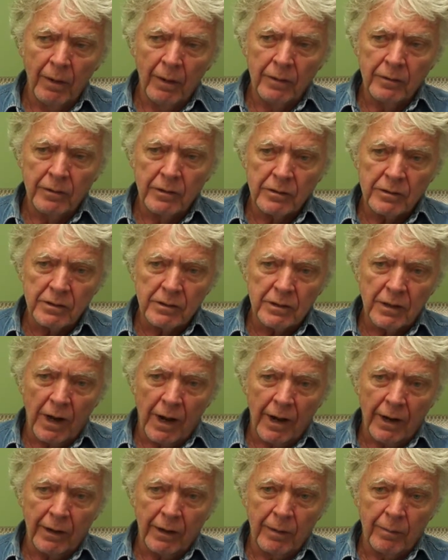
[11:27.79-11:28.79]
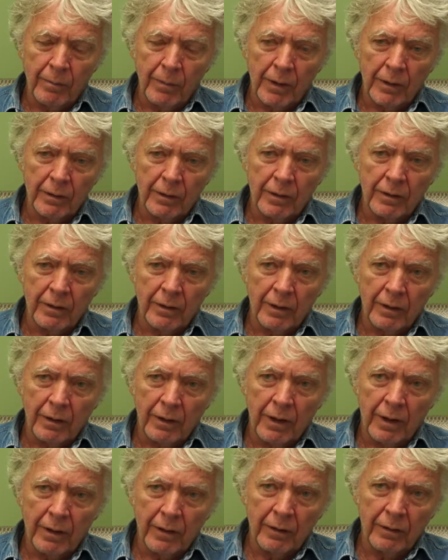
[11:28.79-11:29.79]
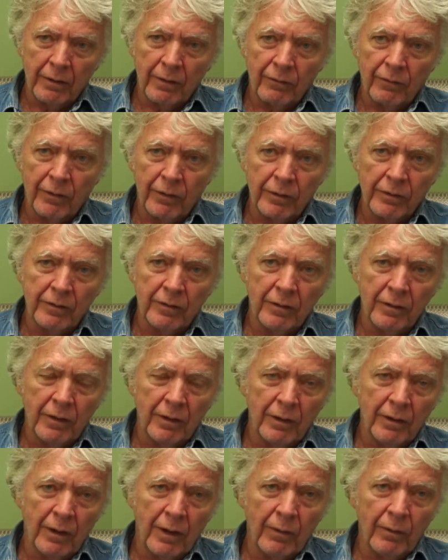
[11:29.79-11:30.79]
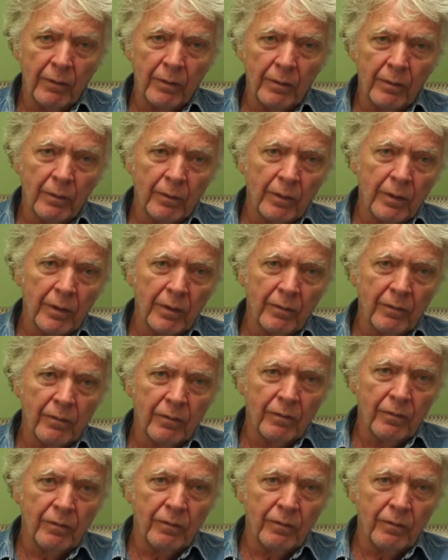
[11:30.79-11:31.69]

just documented a kind of diversity that would have